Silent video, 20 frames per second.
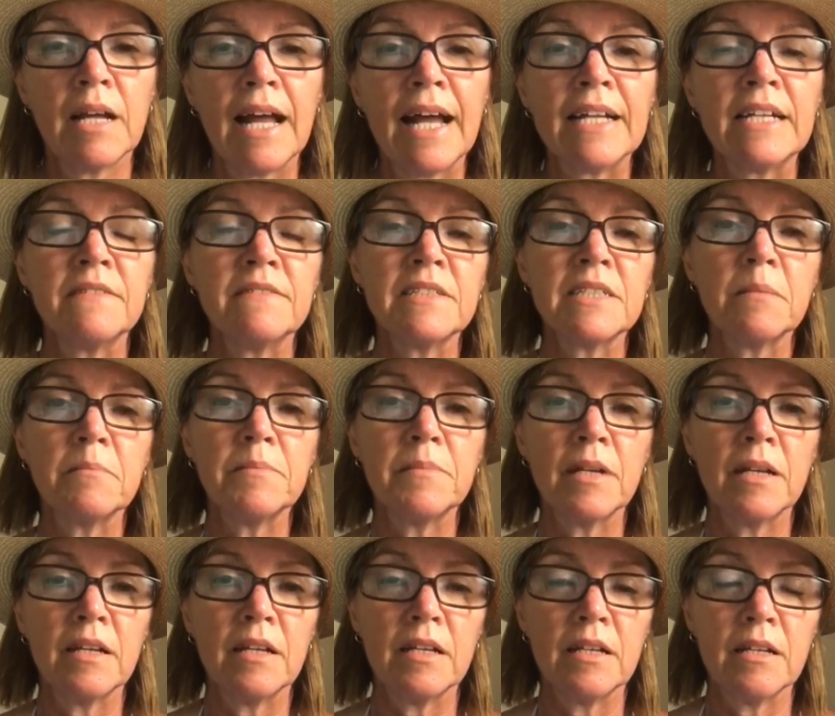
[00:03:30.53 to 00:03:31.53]
And if
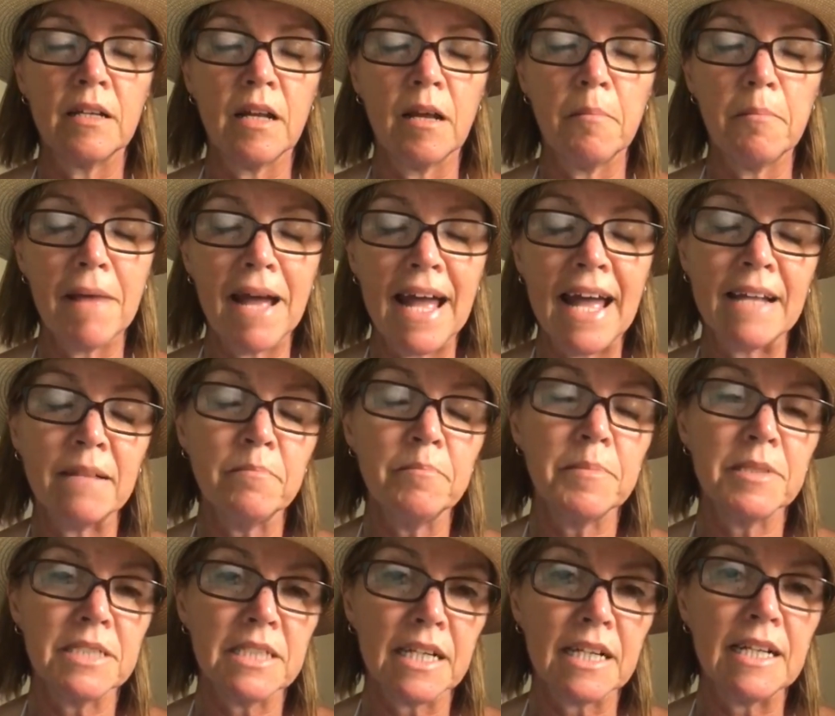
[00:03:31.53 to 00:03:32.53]
a man,
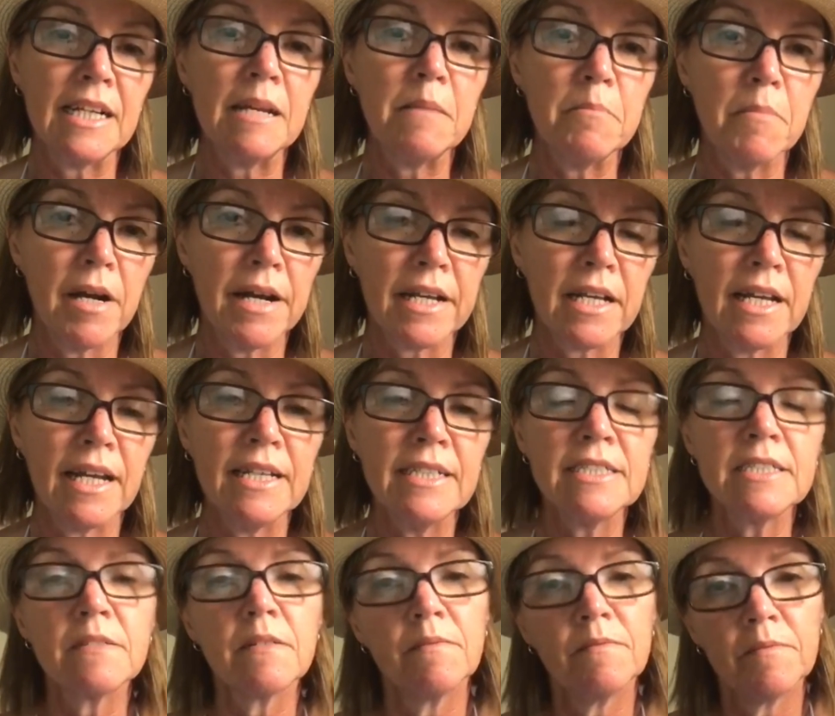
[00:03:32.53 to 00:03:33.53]
particularly in my
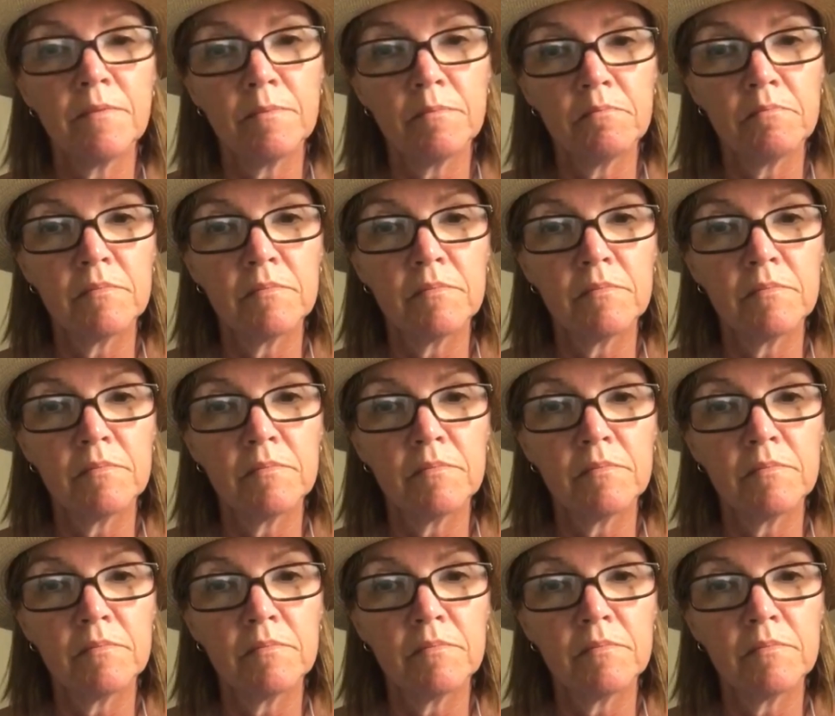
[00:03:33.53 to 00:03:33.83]
case, and